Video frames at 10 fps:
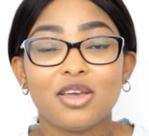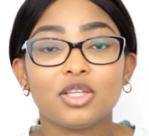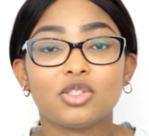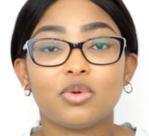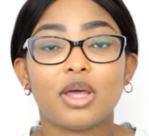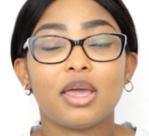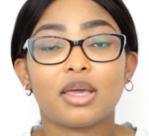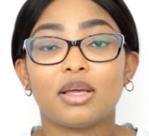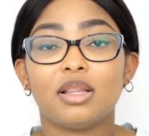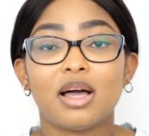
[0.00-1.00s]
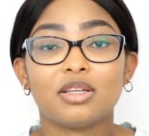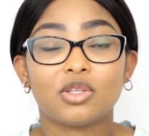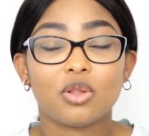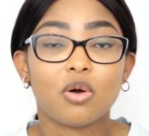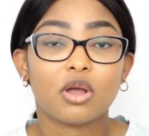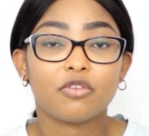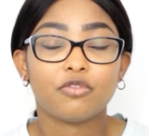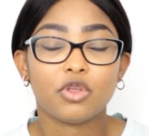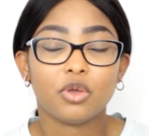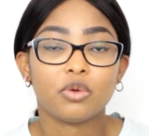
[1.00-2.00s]
so that it can last longer
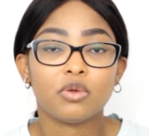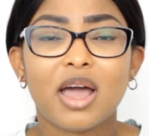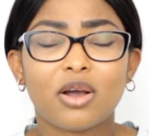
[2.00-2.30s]
for you.